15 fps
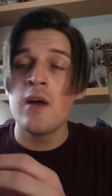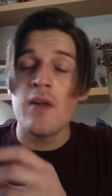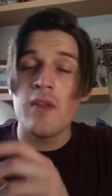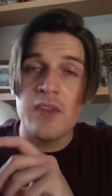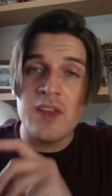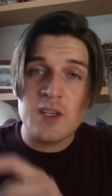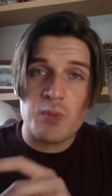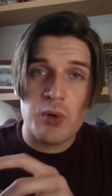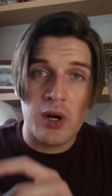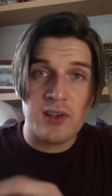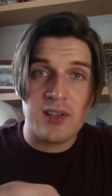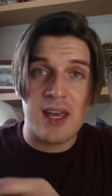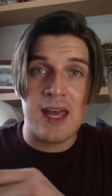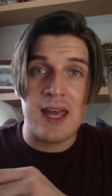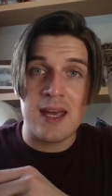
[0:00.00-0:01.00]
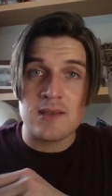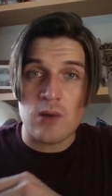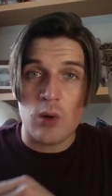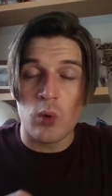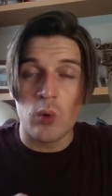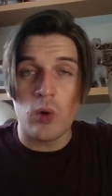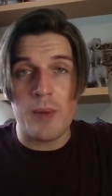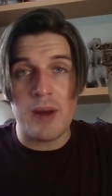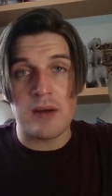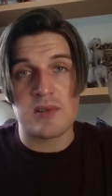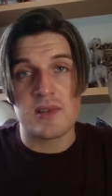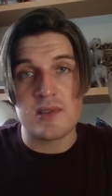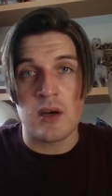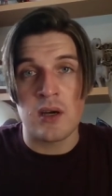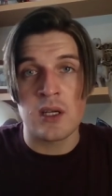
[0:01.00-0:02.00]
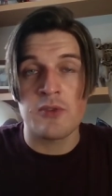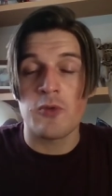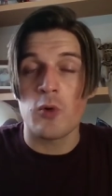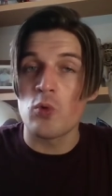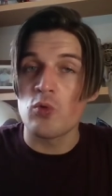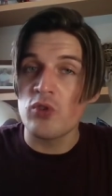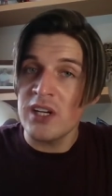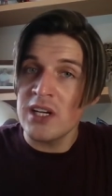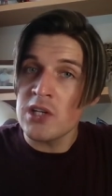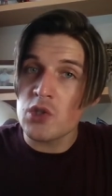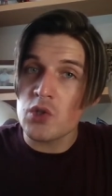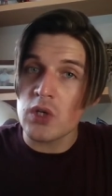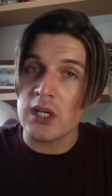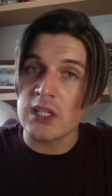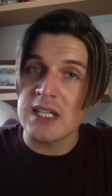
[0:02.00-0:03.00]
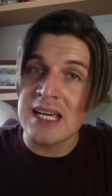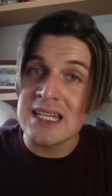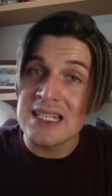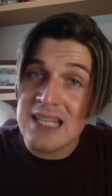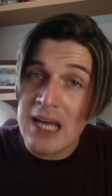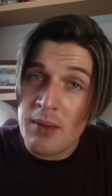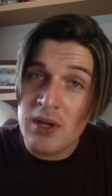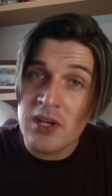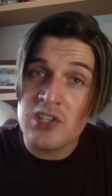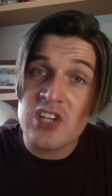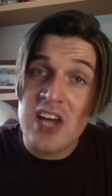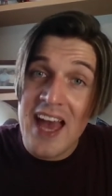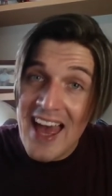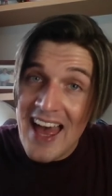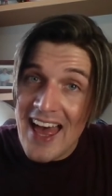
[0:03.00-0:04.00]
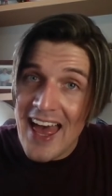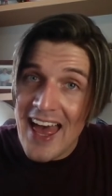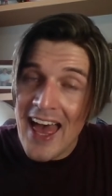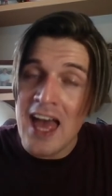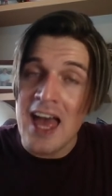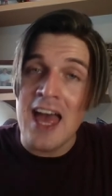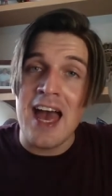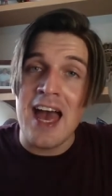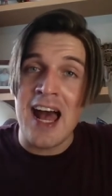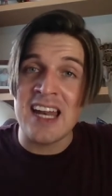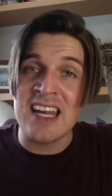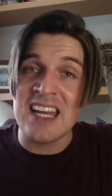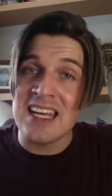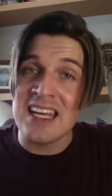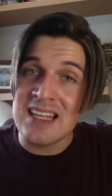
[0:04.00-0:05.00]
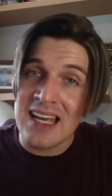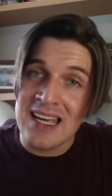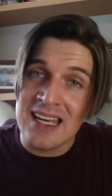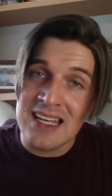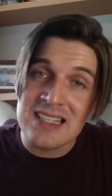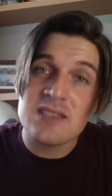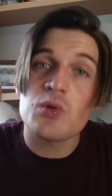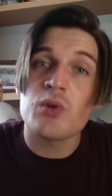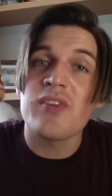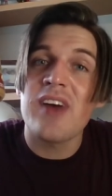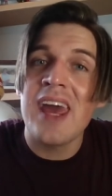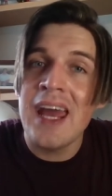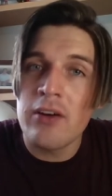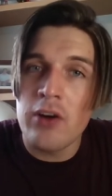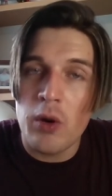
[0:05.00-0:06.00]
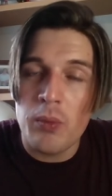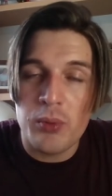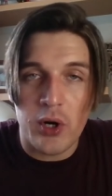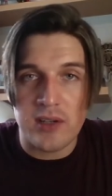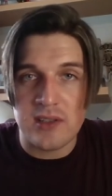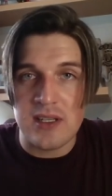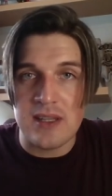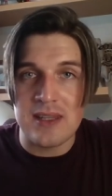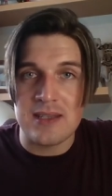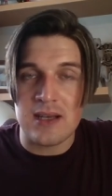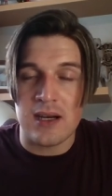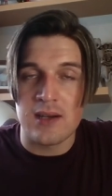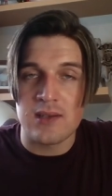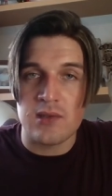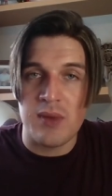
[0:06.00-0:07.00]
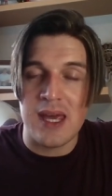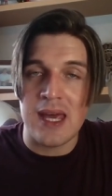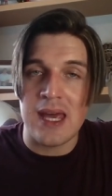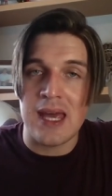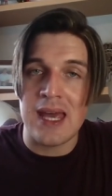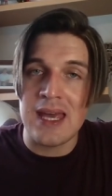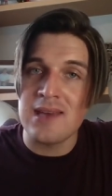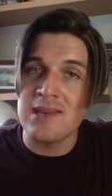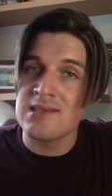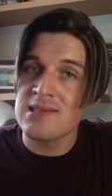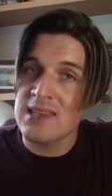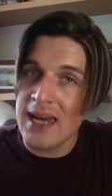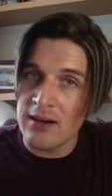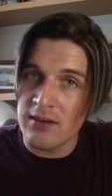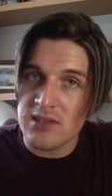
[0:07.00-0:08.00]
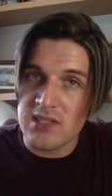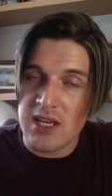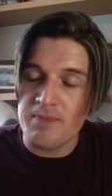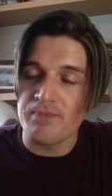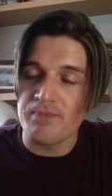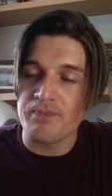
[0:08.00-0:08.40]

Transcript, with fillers: This product here is all about designed for reconstructing damaged hair and it, its sort of hero product in this item here is keratin.